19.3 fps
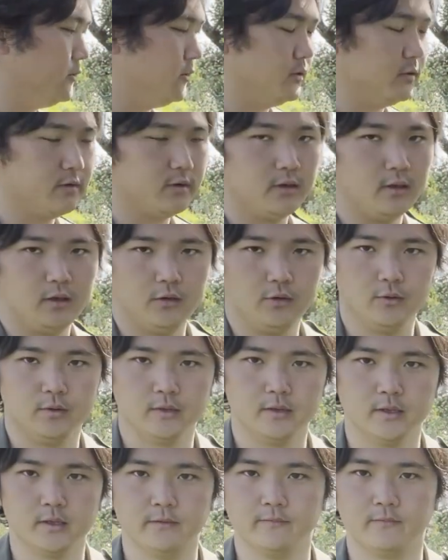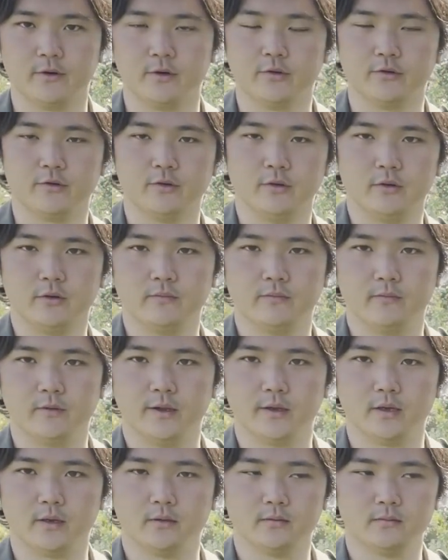is the New Zealand version of
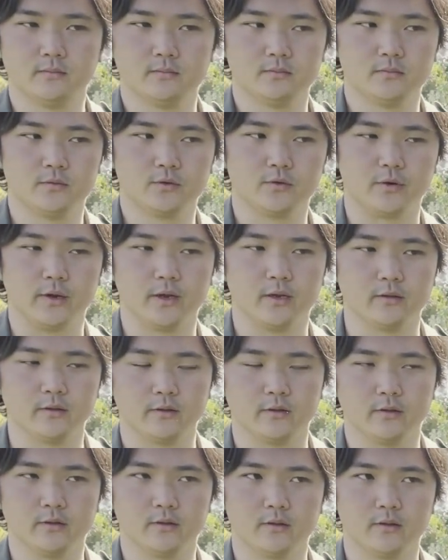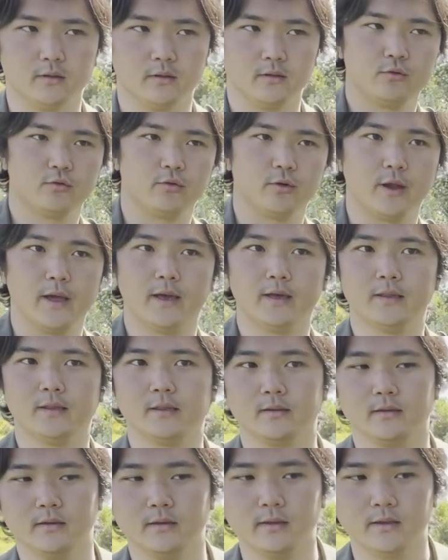like
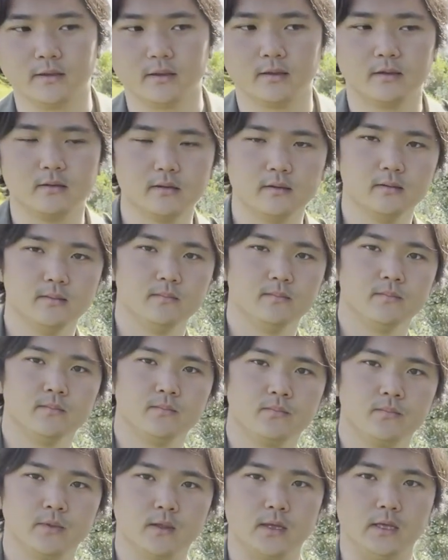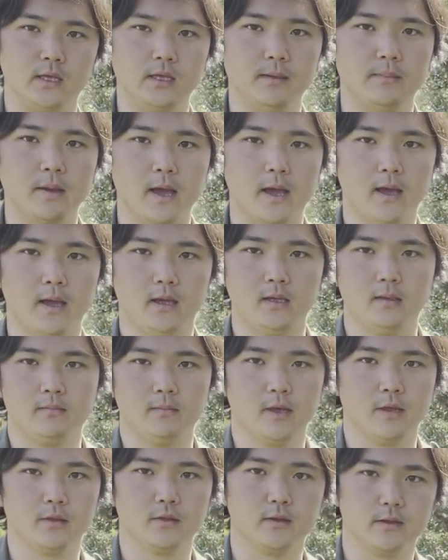Craigslist, eBay,
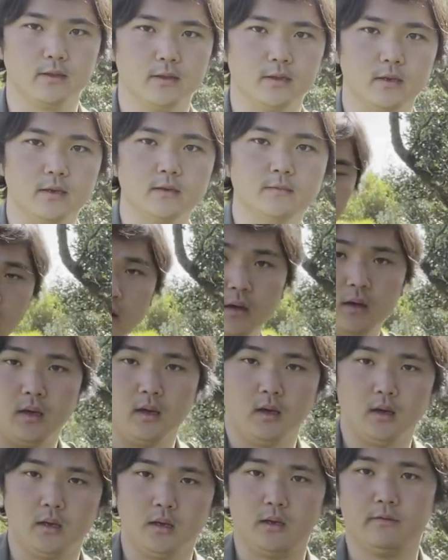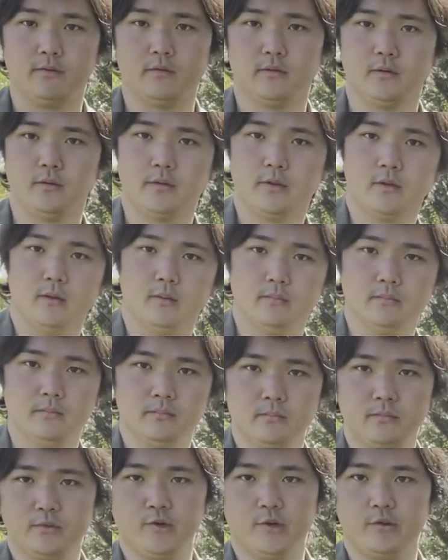that sort of thing. And after some
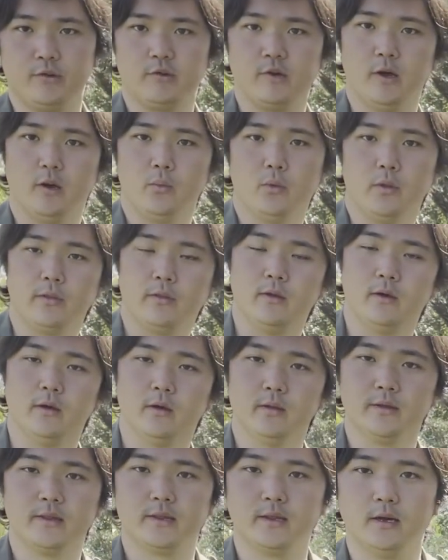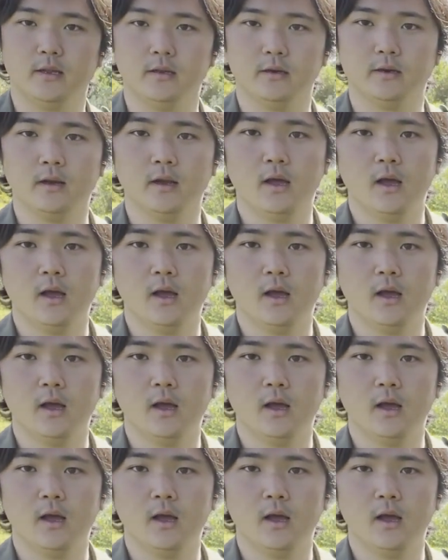chit chat with the seller,